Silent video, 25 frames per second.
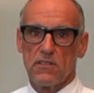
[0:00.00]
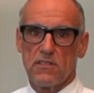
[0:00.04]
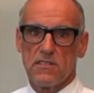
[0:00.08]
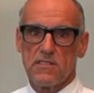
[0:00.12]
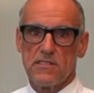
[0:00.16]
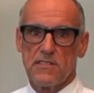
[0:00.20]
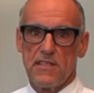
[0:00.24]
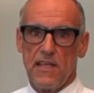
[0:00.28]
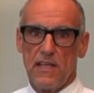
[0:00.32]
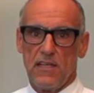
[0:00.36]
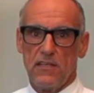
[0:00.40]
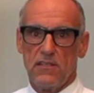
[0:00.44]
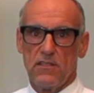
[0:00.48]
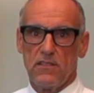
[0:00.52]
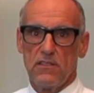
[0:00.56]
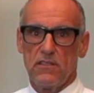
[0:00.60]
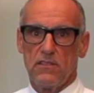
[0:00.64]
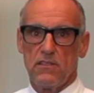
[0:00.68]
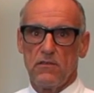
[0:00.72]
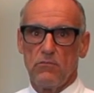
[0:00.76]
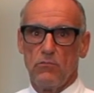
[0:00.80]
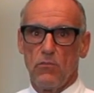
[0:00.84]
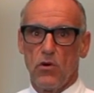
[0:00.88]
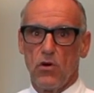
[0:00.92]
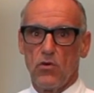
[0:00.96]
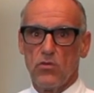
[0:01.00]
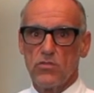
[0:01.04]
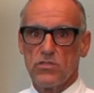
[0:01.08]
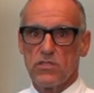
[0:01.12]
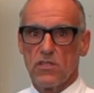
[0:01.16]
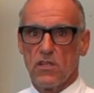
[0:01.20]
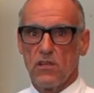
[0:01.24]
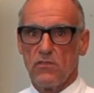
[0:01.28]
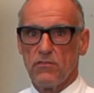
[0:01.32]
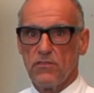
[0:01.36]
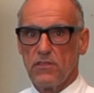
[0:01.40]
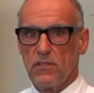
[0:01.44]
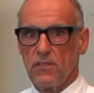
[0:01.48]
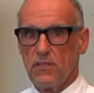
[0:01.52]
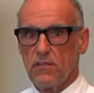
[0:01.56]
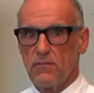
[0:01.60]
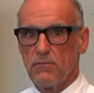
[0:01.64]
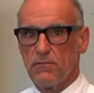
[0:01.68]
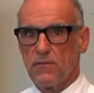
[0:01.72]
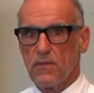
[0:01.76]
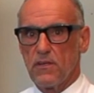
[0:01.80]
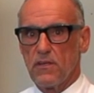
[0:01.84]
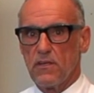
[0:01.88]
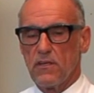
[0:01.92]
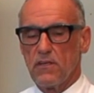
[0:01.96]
standard in most of the